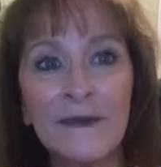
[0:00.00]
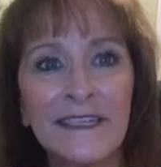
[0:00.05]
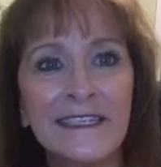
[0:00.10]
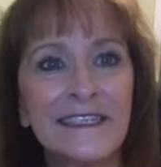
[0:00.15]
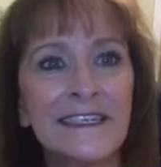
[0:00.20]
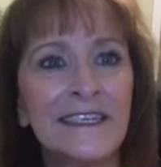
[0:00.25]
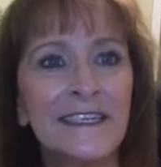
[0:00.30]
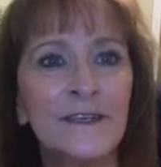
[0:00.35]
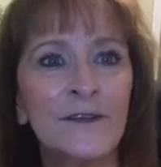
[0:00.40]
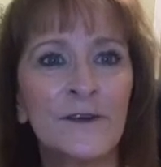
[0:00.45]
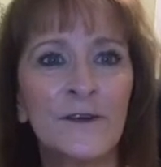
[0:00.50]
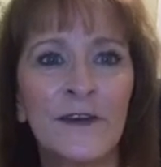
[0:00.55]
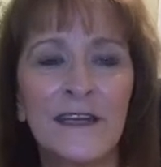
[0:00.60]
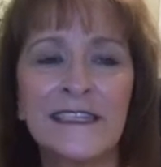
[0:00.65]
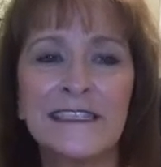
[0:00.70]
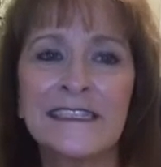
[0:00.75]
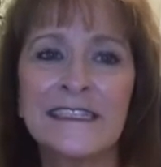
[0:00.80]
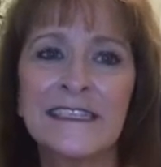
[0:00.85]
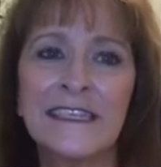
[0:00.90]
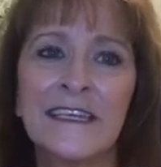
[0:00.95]
wait to hear
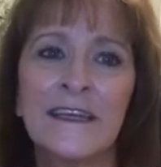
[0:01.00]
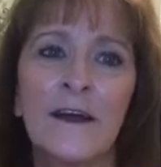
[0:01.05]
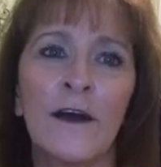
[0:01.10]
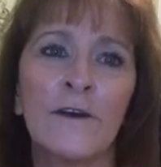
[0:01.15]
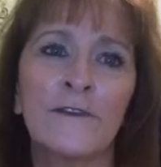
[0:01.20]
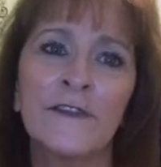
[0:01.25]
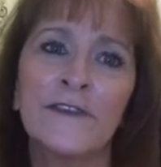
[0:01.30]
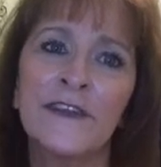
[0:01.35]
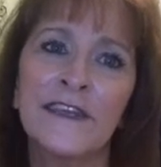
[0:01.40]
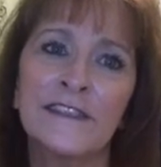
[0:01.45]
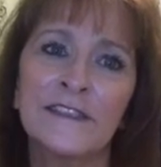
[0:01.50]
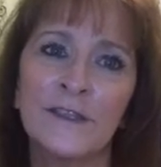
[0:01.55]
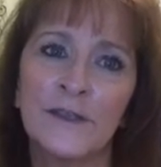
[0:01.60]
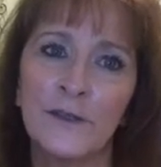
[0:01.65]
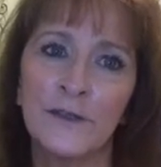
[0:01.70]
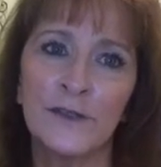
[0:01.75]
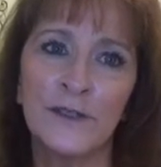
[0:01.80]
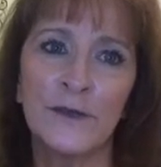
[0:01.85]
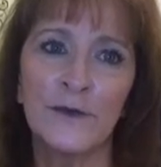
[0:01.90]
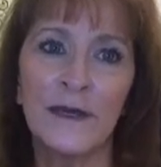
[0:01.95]
and see all the things that
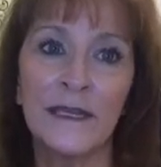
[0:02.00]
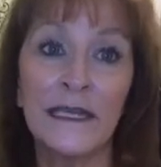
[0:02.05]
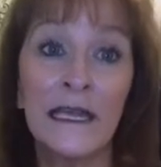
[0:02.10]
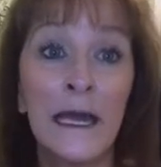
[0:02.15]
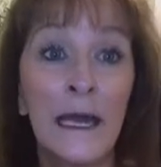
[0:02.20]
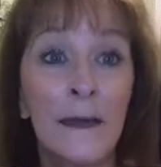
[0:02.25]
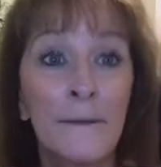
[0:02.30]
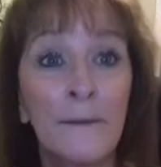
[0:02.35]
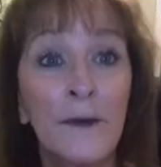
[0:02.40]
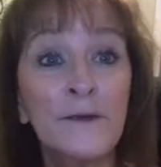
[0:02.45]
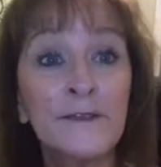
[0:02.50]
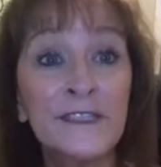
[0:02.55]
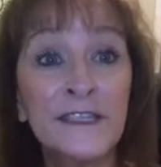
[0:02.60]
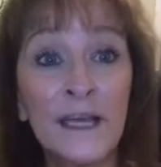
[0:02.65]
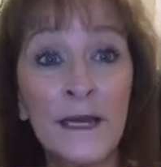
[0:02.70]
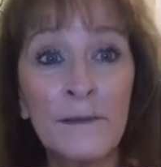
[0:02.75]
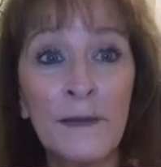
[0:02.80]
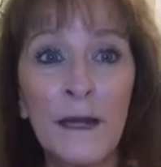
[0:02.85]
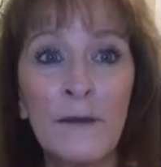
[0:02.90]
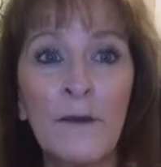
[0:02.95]
you're doing. Post it
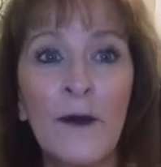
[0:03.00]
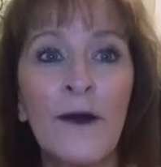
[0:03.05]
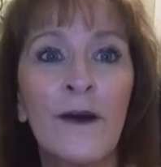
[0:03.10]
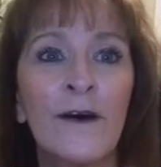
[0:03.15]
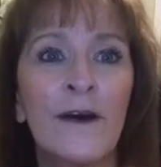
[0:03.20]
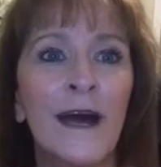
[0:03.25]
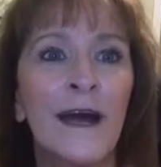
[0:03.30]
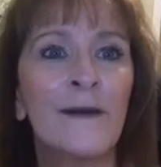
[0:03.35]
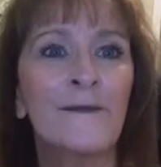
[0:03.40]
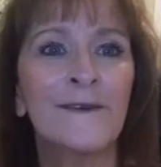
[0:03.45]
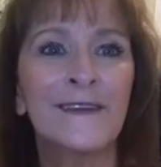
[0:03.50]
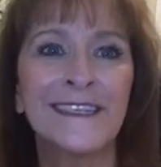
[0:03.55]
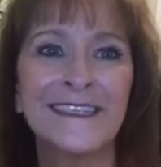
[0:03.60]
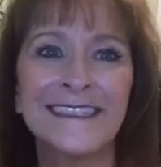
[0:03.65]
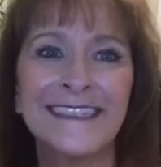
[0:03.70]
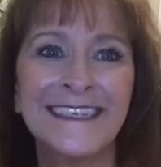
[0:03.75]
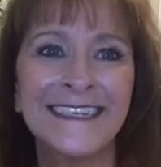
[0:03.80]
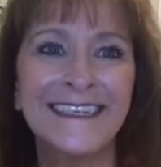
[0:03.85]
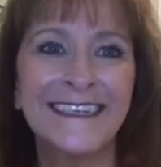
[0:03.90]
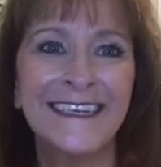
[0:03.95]
on my wall. I want
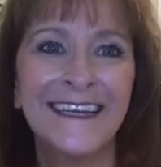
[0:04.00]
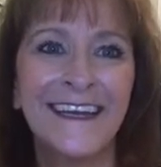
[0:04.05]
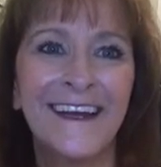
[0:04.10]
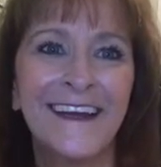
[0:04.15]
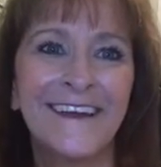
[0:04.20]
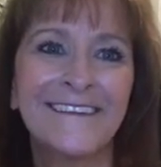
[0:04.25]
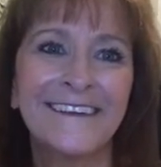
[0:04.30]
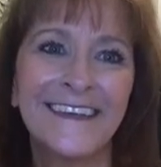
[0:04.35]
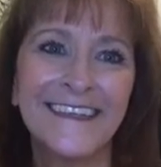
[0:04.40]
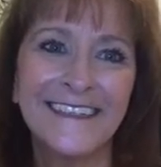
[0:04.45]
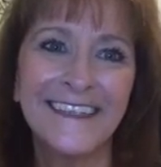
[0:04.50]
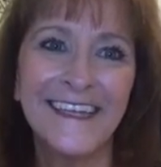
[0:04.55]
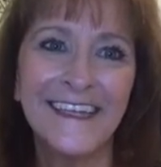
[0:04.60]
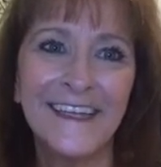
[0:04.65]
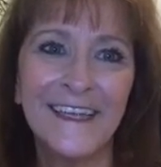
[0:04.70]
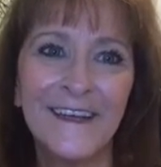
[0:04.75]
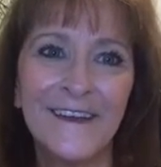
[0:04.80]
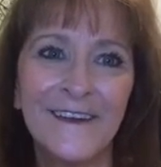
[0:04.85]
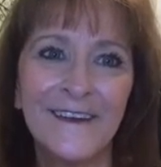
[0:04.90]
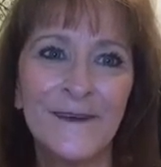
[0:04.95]
to see. All right, take
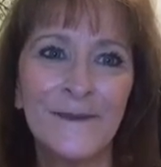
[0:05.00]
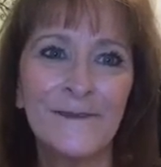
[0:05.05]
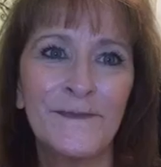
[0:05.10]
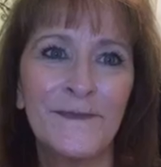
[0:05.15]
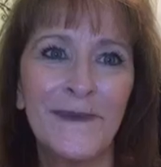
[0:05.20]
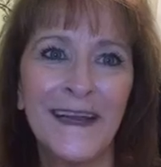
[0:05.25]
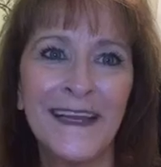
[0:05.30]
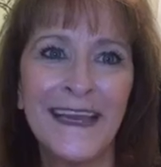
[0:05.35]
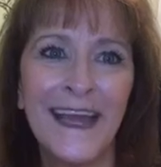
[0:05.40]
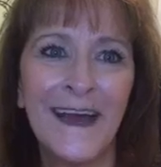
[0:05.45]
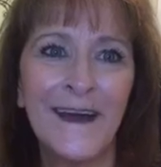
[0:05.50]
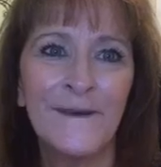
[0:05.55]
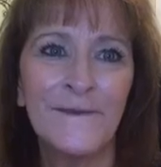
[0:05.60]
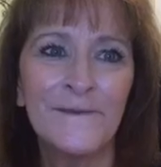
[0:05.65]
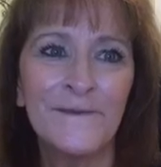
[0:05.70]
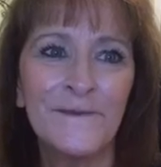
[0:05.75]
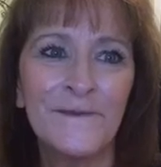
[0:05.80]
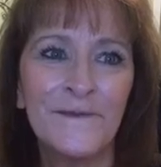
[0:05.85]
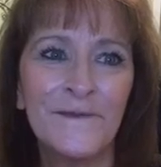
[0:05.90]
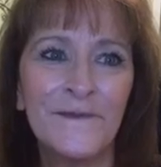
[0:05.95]
care. Bye now.